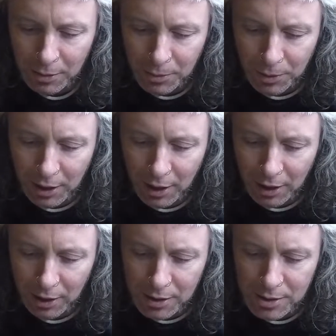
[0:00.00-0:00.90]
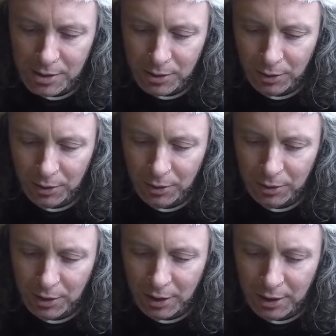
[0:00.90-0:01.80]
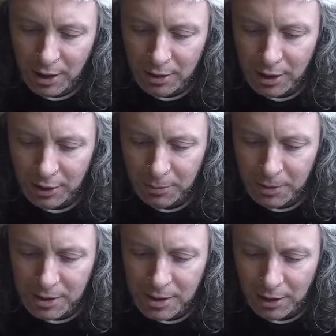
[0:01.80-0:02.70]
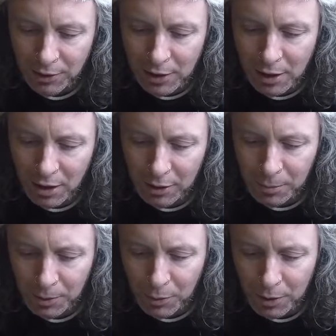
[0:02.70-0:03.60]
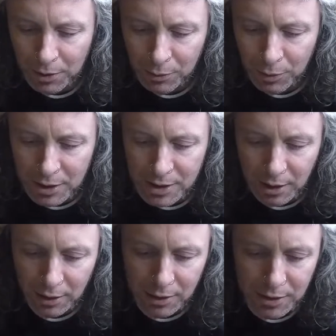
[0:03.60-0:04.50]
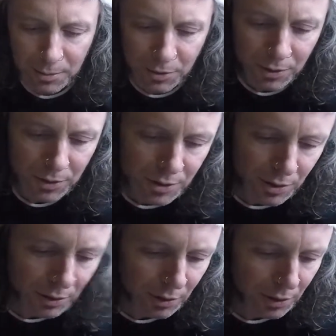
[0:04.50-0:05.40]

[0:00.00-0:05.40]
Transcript: But so the guy contacted me and said he really liked my work and would I send on some more. So